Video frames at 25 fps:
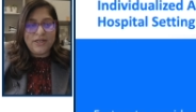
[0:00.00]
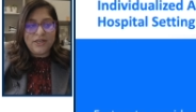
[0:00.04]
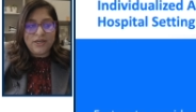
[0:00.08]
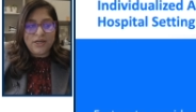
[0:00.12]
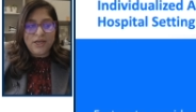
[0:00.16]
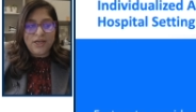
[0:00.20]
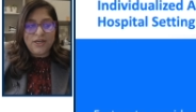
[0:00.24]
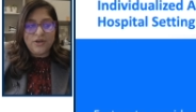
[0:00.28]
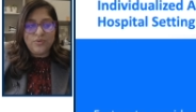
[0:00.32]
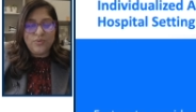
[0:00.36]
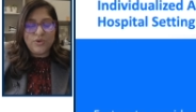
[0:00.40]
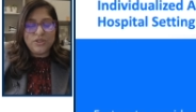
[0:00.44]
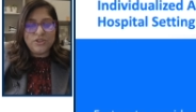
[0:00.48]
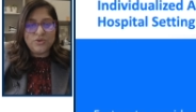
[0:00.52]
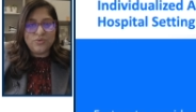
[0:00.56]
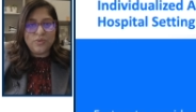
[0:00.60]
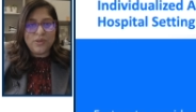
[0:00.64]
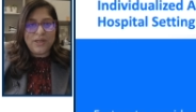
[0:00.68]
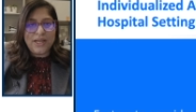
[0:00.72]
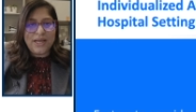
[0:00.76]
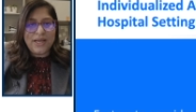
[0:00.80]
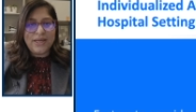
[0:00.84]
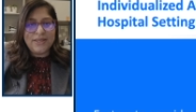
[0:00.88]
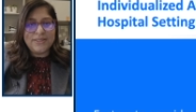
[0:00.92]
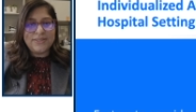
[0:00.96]

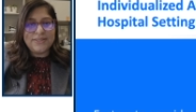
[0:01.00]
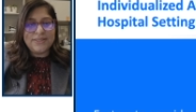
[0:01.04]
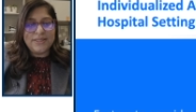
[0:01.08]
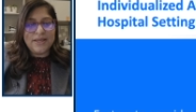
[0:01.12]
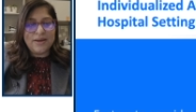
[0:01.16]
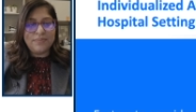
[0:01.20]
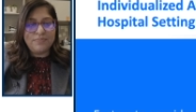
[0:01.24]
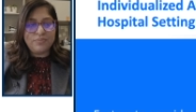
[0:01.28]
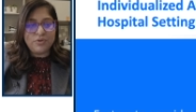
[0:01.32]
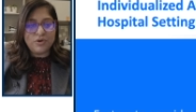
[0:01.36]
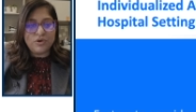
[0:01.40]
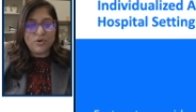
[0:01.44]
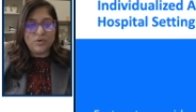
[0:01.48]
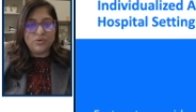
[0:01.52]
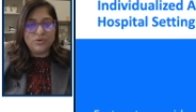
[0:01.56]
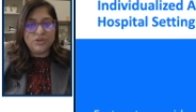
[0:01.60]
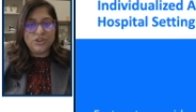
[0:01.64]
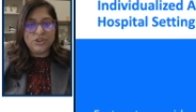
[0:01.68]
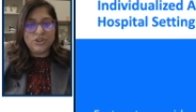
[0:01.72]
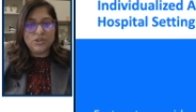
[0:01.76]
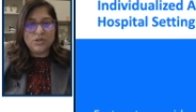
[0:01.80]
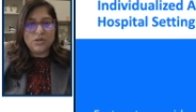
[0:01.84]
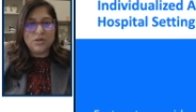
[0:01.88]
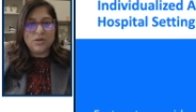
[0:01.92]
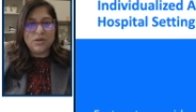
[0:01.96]
individualized
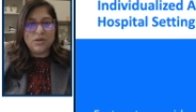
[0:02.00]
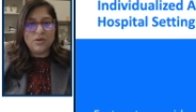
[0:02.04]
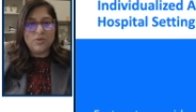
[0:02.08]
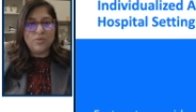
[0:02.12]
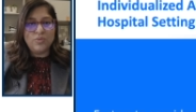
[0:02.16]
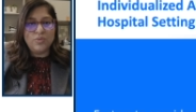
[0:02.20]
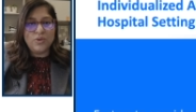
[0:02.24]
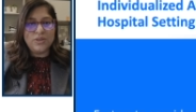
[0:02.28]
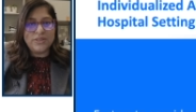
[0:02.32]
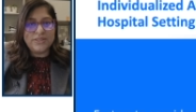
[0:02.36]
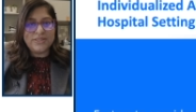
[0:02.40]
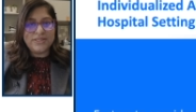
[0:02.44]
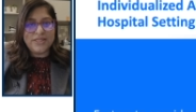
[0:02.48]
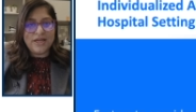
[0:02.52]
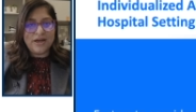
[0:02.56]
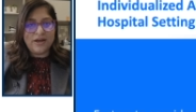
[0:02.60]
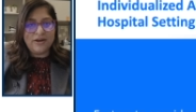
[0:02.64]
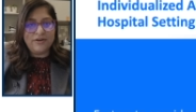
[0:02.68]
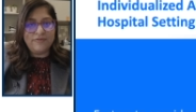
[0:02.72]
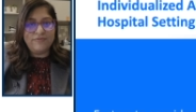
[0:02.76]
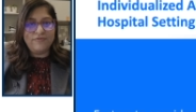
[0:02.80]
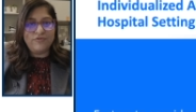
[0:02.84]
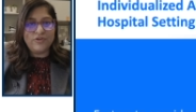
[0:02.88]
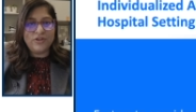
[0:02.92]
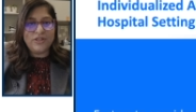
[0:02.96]
approach was
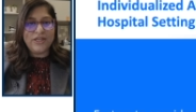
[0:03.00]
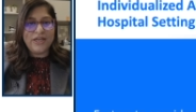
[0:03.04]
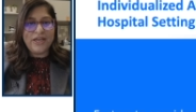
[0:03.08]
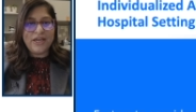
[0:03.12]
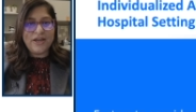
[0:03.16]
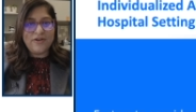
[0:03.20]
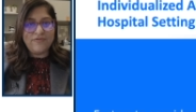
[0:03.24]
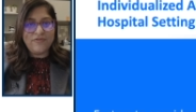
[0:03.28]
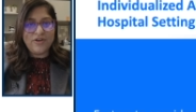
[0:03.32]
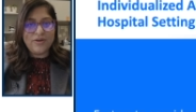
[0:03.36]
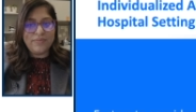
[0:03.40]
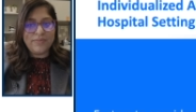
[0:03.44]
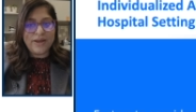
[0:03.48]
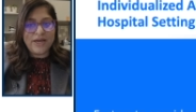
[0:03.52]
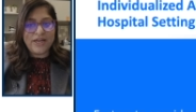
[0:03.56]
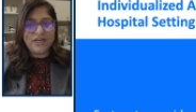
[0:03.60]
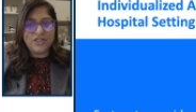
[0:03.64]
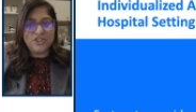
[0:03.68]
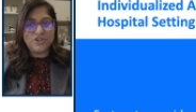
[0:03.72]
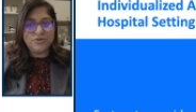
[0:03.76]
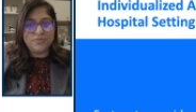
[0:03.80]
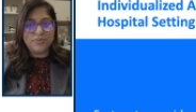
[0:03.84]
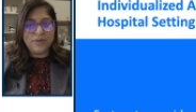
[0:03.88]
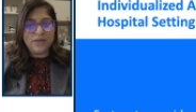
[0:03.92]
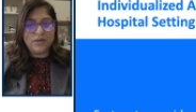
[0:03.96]
done for the airway
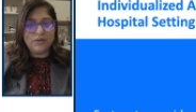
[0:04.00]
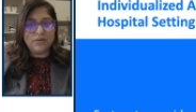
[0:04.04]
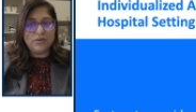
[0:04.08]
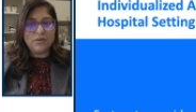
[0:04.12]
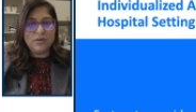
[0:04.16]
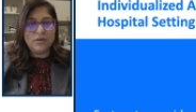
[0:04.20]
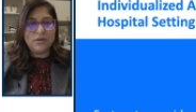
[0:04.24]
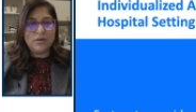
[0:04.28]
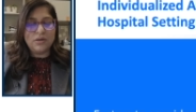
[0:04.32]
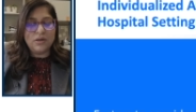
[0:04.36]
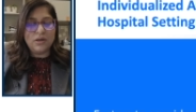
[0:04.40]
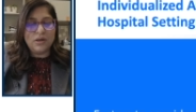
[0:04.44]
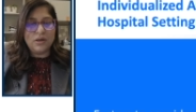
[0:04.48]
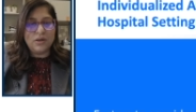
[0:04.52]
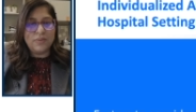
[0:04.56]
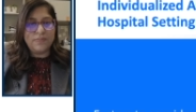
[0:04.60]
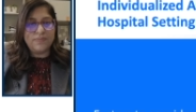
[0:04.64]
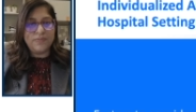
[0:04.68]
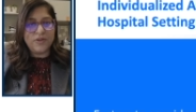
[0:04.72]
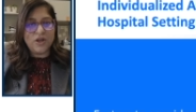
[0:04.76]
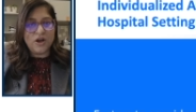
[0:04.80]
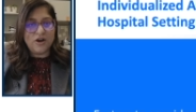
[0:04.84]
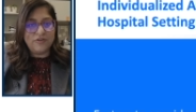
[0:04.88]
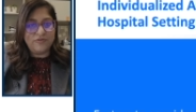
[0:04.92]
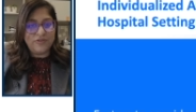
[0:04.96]
management um,
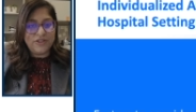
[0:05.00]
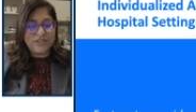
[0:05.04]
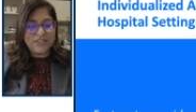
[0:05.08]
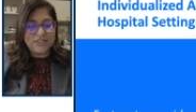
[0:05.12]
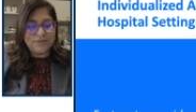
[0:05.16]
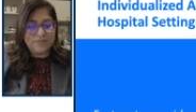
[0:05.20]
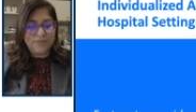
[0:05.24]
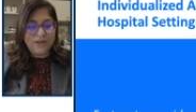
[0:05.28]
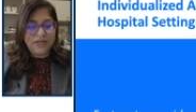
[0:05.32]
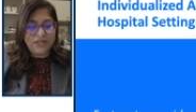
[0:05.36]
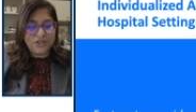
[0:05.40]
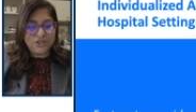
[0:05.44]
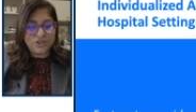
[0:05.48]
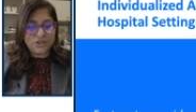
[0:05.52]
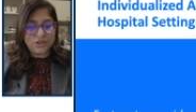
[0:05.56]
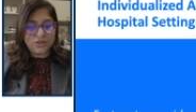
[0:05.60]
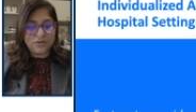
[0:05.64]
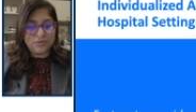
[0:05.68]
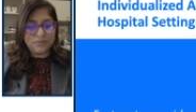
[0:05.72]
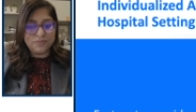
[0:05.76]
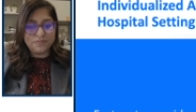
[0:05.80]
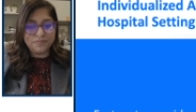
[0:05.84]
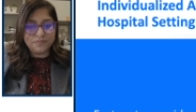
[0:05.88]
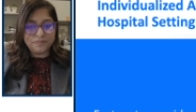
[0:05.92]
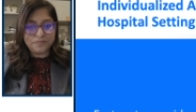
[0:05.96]
of this patient.
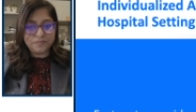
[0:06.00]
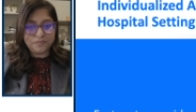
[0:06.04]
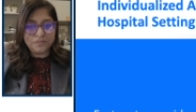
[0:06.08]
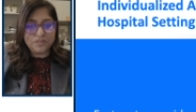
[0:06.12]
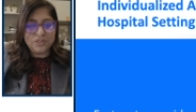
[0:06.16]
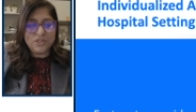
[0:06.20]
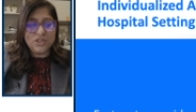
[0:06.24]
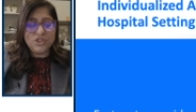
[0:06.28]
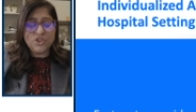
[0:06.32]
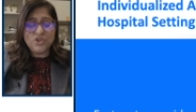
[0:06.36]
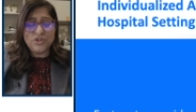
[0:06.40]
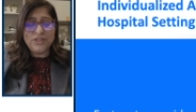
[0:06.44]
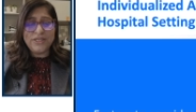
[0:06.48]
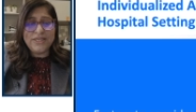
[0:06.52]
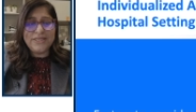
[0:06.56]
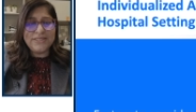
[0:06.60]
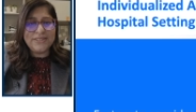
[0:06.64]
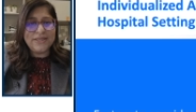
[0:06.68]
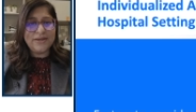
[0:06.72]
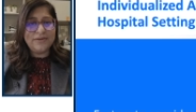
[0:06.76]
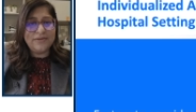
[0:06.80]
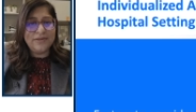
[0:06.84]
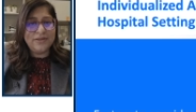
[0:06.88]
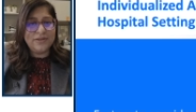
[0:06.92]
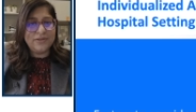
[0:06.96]
So these
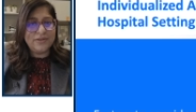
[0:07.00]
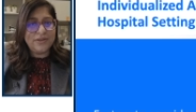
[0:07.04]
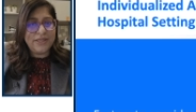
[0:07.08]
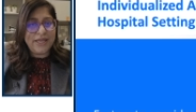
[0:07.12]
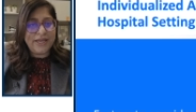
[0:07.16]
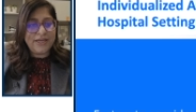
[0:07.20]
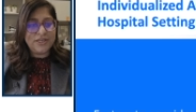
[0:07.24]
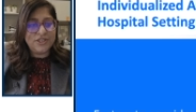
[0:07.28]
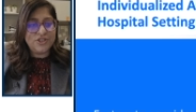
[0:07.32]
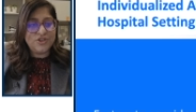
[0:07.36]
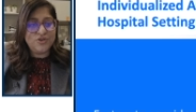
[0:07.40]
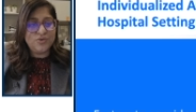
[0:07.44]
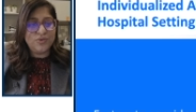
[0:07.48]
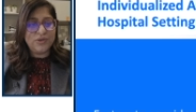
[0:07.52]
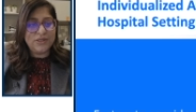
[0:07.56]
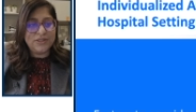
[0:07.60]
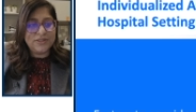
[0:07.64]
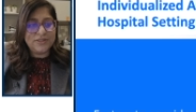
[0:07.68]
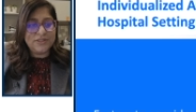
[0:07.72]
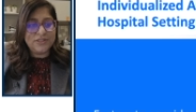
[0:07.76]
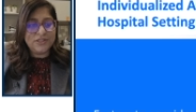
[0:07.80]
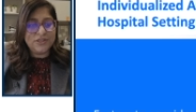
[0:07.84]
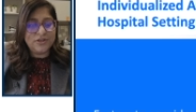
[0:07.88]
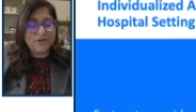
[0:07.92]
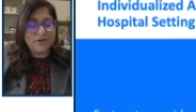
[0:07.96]
are the things to
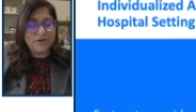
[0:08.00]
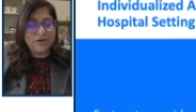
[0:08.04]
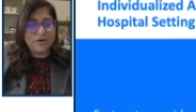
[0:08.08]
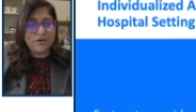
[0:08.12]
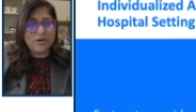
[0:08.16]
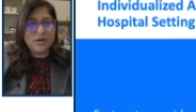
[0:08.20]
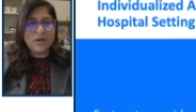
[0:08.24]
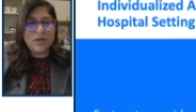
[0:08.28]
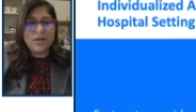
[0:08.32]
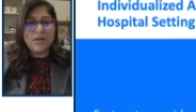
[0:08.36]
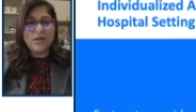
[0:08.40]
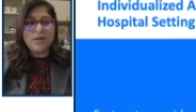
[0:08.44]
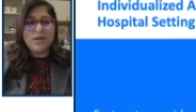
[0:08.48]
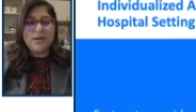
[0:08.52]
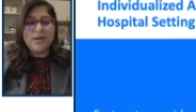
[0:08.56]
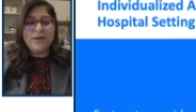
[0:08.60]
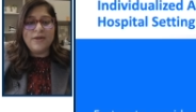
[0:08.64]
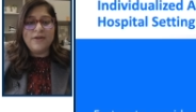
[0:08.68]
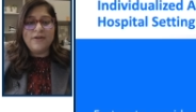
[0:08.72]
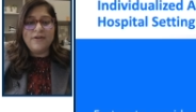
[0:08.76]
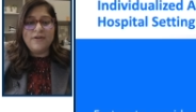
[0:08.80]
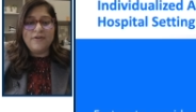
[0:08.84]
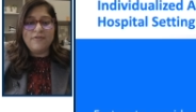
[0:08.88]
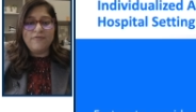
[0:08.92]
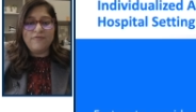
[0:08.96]
consider
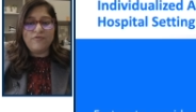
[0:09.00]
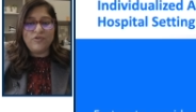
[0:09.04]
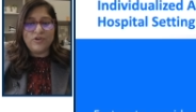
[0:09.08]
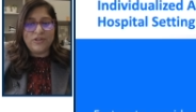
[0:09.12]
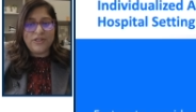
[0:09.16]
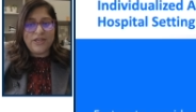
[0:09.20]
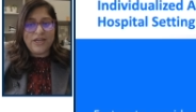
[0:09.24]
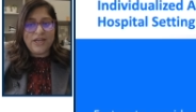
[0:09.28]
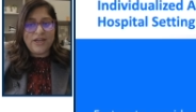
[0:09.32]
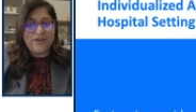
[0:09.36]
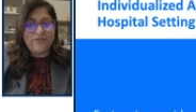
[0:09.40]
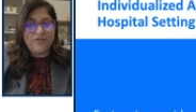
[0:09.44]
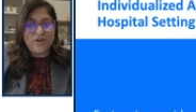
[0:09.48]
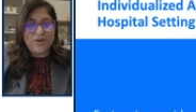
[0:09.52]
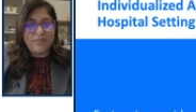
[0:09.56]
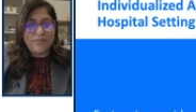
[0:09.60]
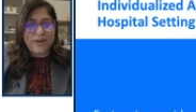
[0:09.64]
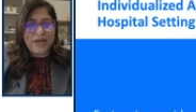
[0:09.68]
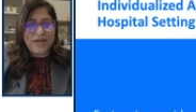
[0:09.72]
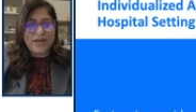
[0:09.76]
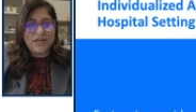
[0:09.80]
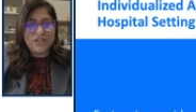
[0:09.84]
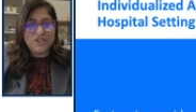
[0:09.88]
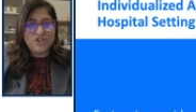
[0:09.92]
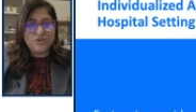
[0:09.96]
for the airway
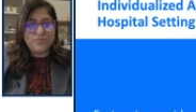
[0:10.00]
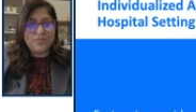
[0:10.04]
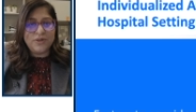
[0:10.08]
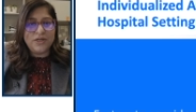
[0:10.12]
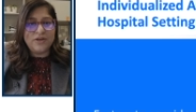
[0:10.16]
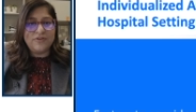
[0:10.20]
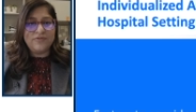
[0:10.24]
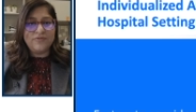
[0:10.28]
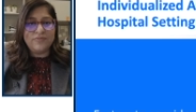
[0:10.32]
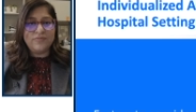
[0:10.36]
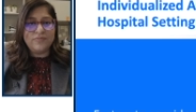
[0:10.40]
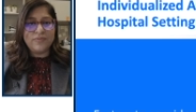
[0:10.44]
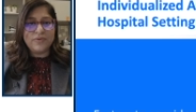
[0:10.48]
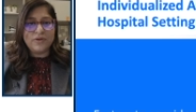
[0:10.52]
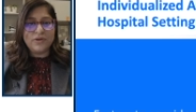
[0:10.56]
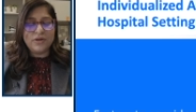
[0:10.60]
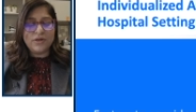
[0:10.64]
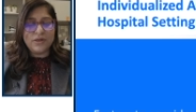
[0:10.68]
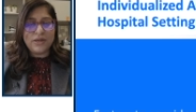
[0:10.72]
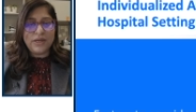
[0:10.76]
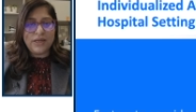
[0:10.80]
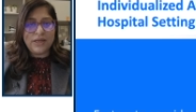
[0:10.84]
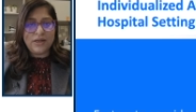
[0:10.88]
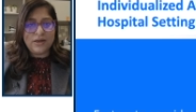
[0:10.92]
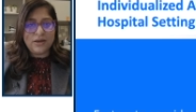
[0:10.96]
management
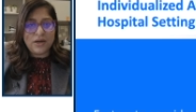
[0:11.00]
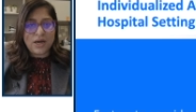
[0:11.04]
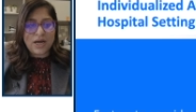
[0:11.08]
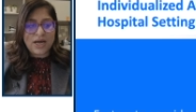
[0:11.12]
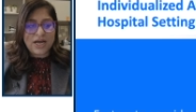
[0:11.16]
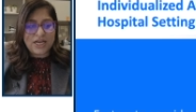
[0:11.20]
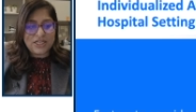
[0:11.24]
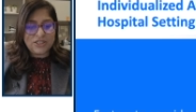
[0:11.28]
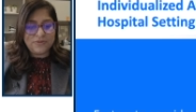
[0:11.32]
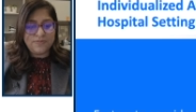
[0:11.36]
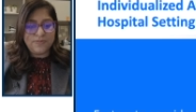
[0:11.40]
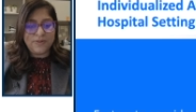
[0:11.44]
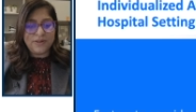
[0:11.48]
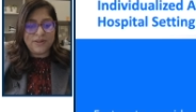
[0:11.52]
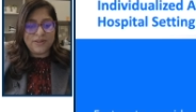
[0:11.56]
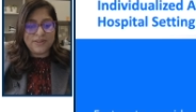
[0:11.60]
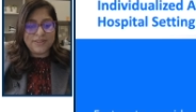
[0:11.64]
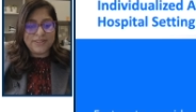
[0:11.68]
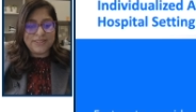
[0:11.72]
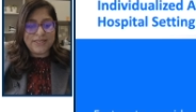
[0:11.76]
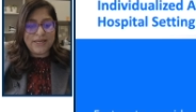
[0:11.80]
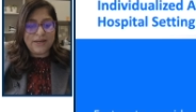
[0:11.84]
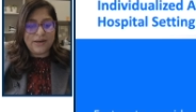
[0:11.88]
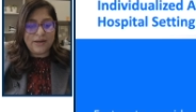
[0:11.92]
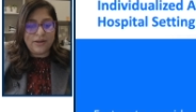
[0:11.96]
in a hospital
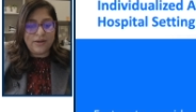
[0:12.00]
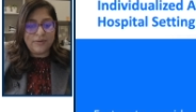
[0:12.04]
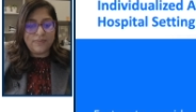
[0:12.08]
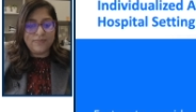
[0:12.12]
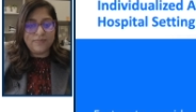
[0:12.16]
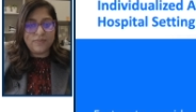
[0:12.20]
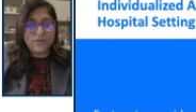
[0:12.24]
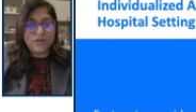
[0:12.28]
setting.